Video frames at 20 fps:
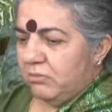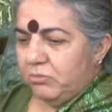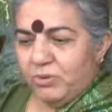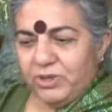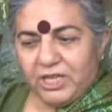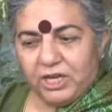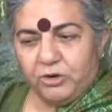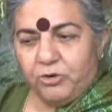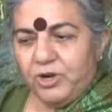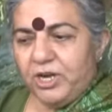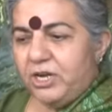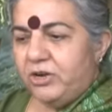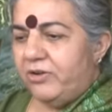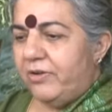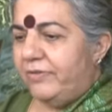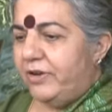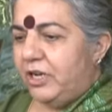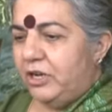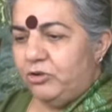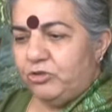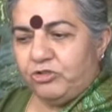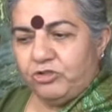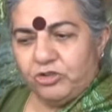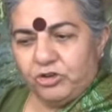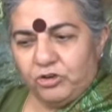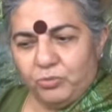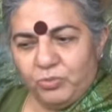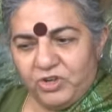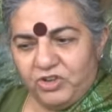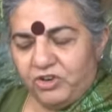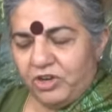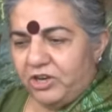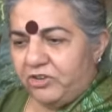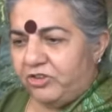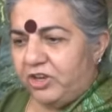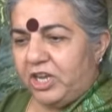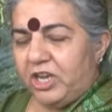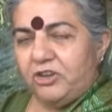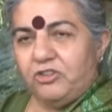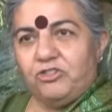with the Green Revolution, with
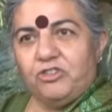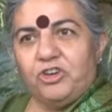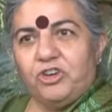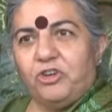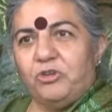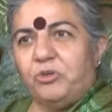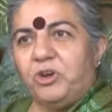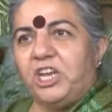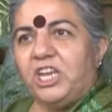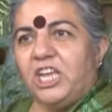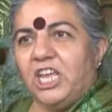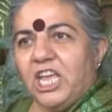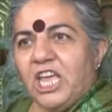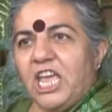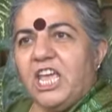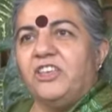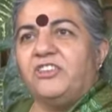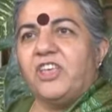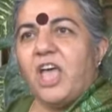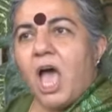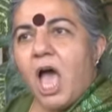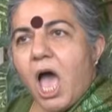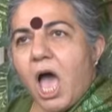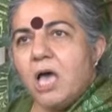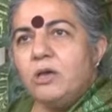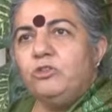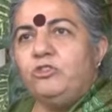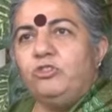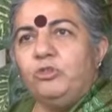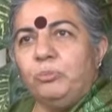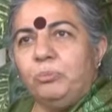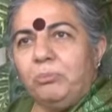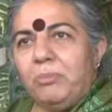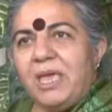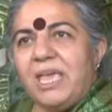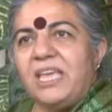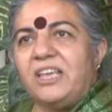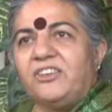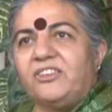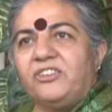genetic engineering, is how to
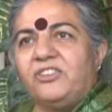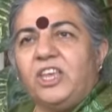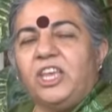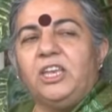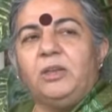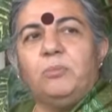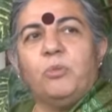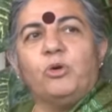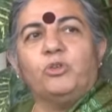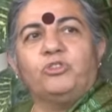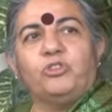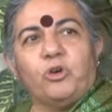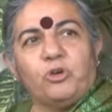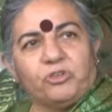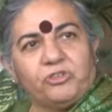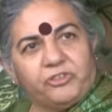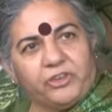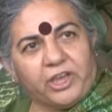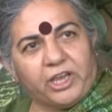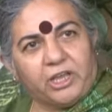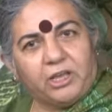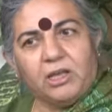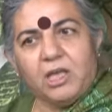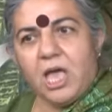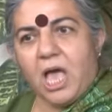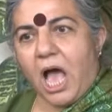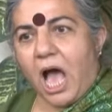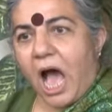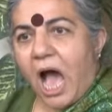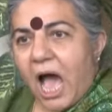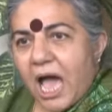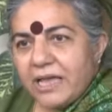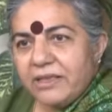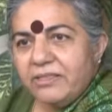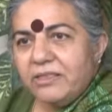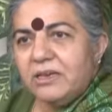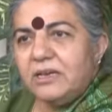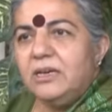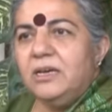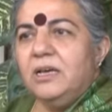make seed more toxic,
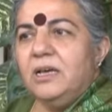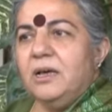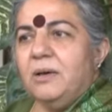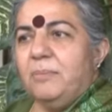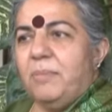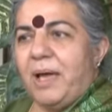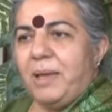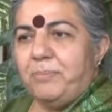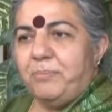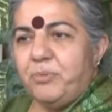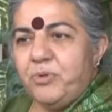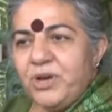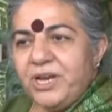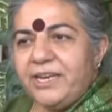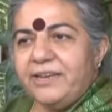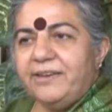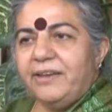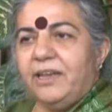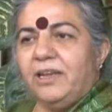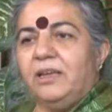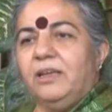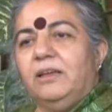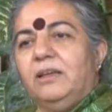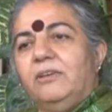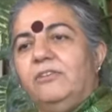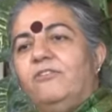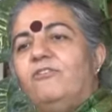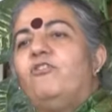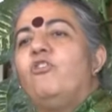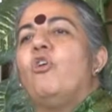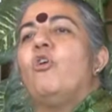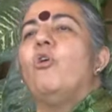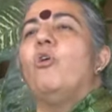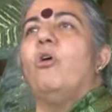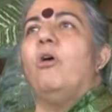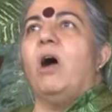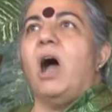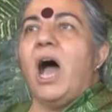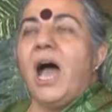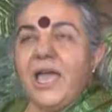either by breeding
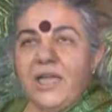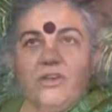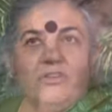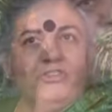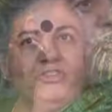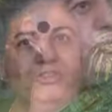for higher